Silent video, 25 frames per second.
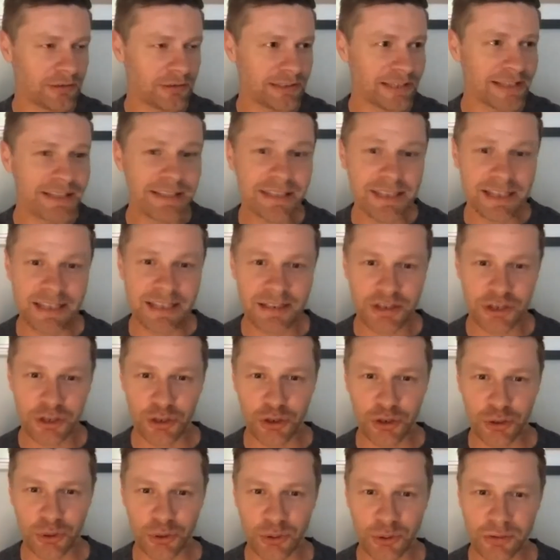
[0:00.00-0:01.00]
listening
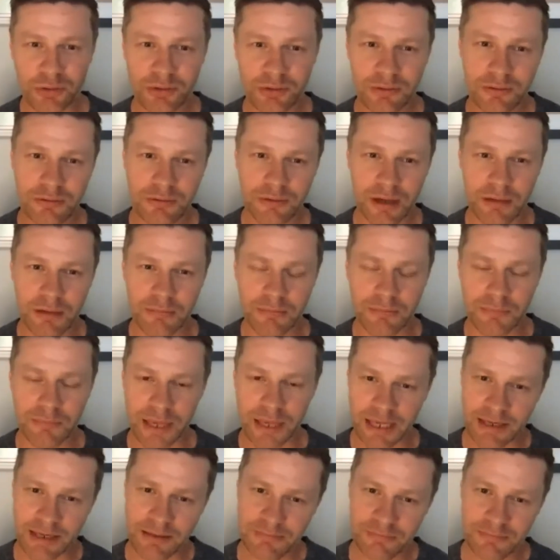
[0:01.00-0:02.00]
to
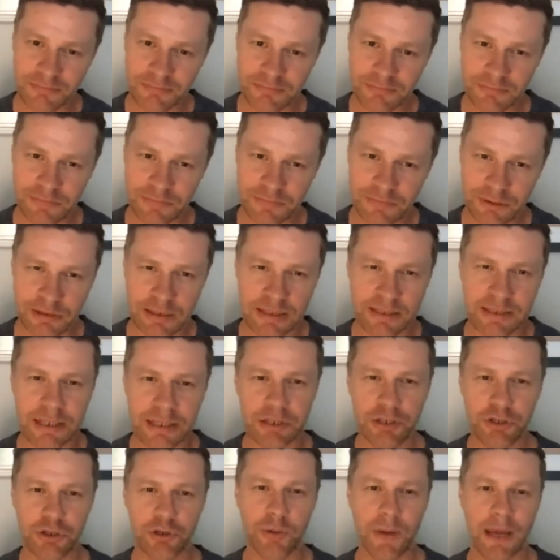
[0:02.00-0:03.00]
me,
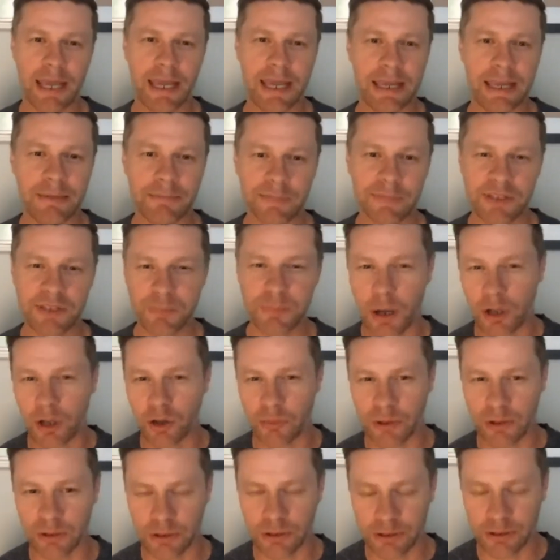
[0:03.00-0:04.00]
listening to a
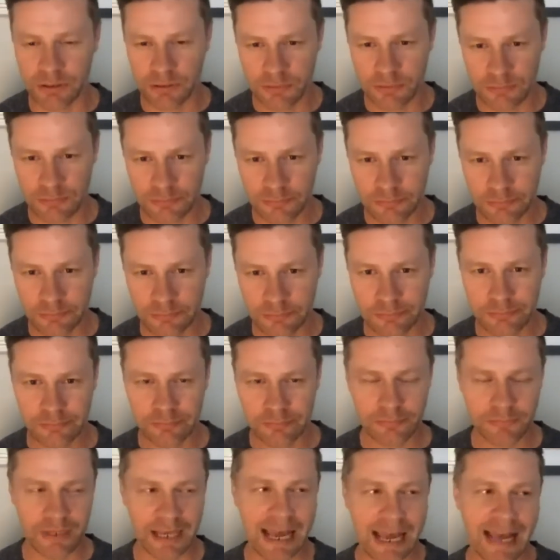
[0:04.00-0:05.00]
smaller builder,
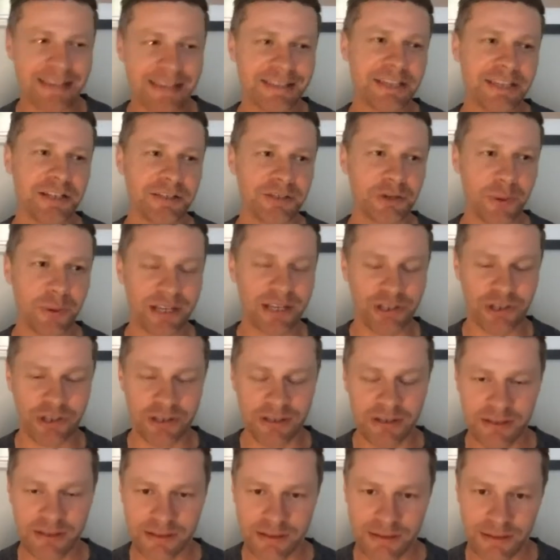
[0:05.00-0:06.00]
asking us
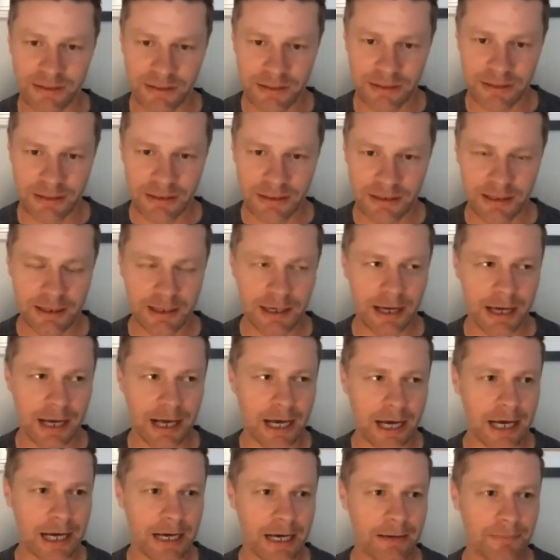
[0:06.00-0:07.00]
questions,
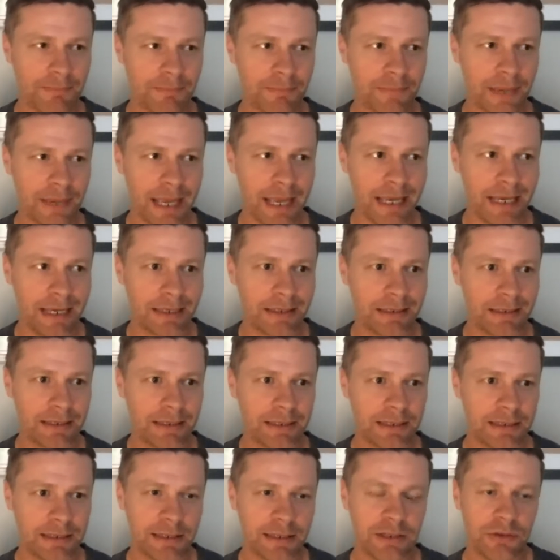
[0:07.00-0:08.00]
and
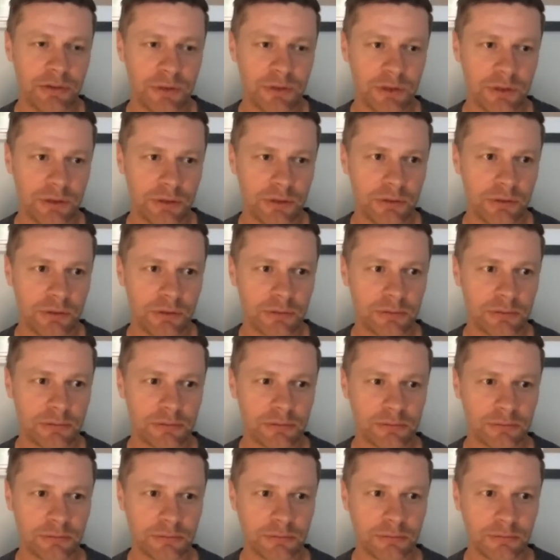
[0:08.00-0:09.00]
continue to,
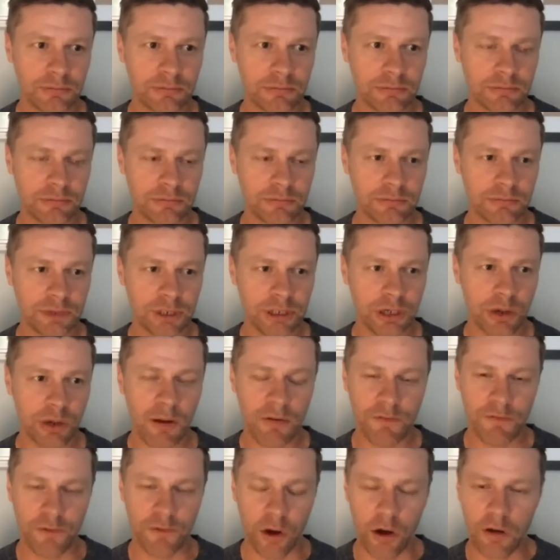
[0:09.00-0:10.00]

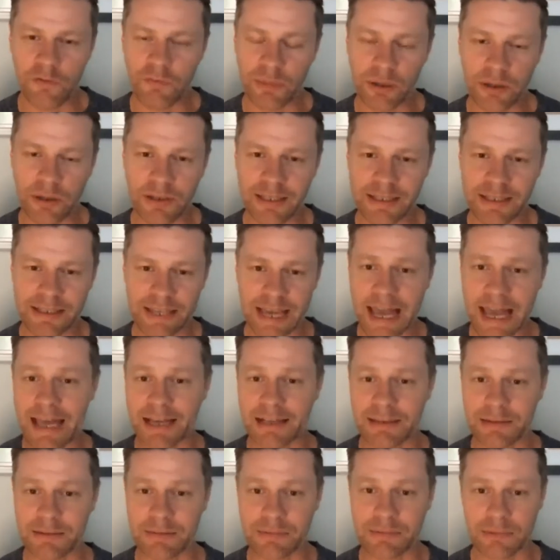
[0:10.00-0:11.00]
evolve
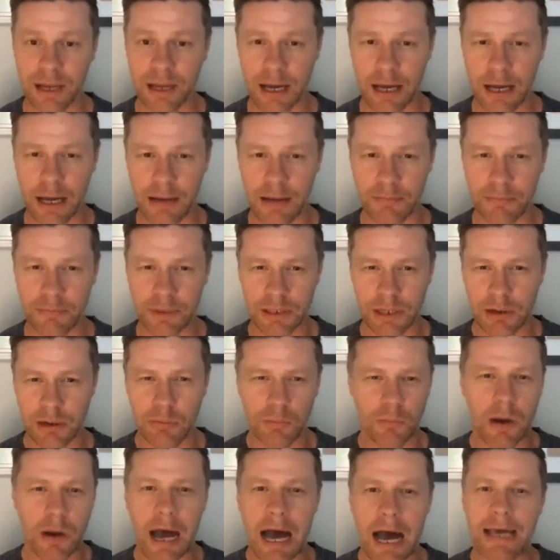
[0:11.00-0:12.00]
Buildxact.
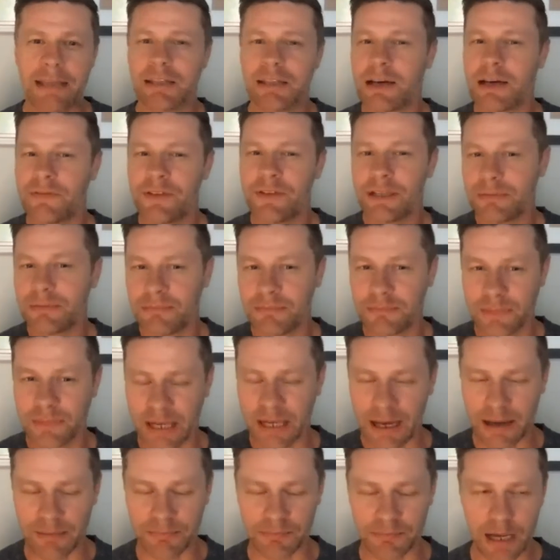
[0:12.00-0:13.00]
I love it,
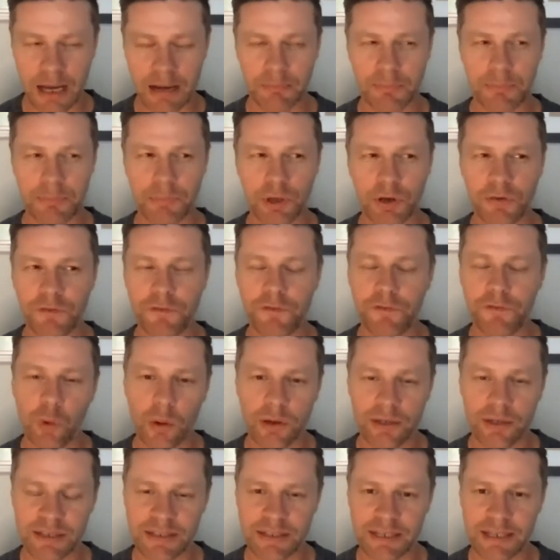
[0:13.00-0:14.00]
and I look
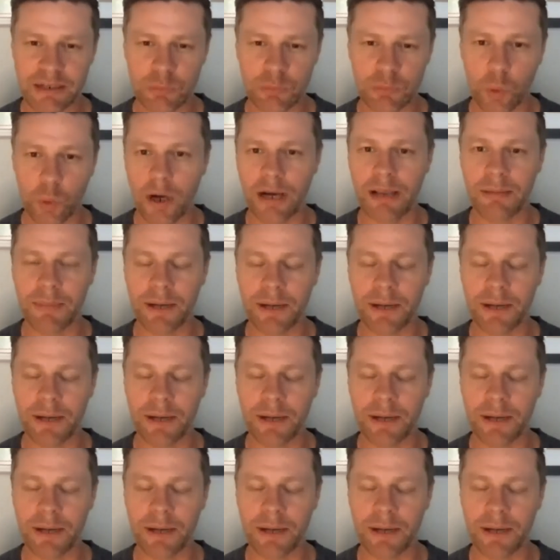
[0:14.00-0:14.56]
forward to seeing what it